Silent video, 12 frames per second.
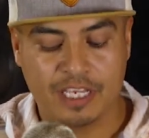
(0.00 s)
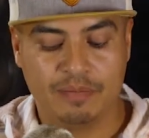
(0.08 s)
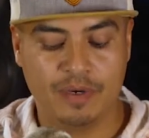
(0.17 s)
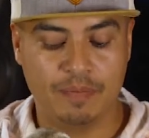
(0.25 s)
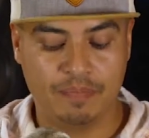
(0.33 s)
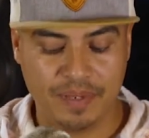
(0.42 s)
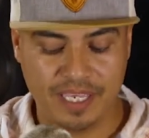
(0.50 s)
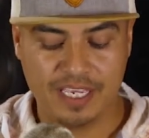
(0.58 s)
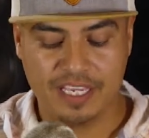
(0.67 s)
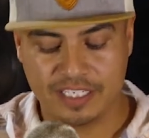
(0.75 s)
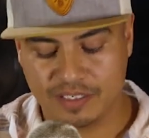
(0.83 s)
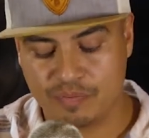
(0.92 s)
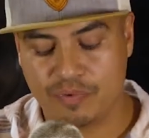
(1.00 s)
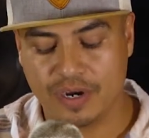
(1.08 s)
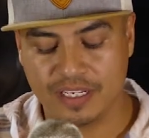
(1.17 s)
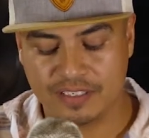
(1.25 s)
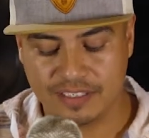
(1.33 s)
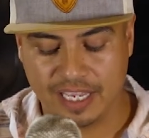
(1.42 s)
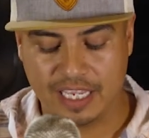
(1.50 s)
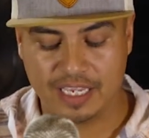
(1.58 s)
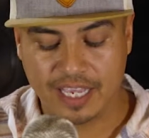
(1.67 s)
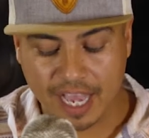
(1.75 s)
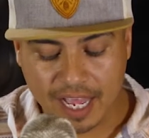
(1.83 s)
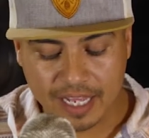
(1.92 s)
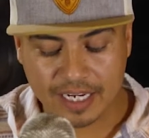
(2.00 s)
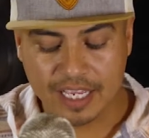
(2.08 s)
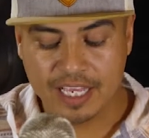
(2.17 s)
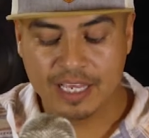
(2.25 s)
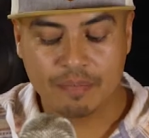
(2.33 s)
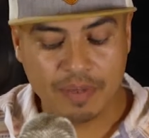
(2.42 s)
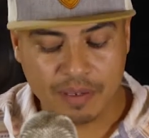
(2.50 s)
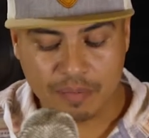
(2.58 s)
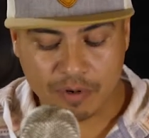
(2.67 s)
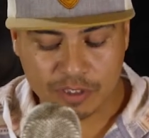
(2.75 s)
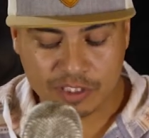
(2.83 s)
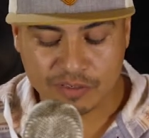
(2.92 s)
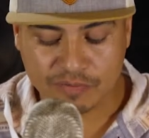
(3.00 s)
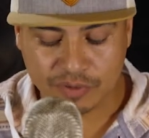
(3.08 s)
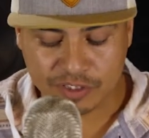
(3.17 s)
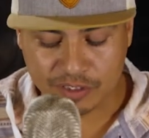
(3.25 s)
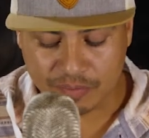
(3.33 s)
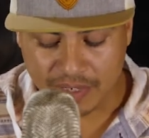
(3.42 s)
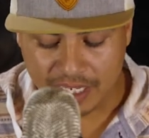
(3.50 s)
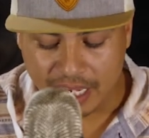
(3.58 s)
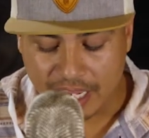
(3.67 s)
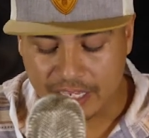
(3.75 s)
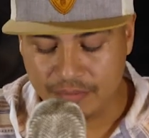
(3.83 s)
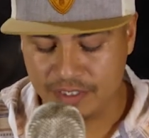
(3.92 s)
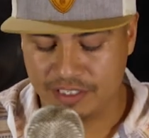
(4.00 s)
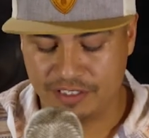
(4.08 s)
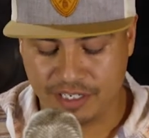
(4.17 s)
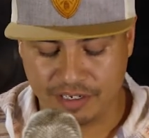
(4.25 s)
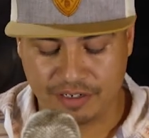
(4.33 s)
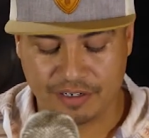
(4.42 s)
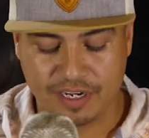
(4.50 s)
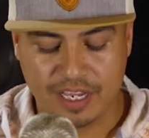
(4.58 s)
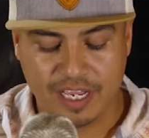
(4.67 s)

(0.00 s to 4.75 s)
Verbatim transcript: but beat his breast, saying, God, be merciful to me, I am a sinner.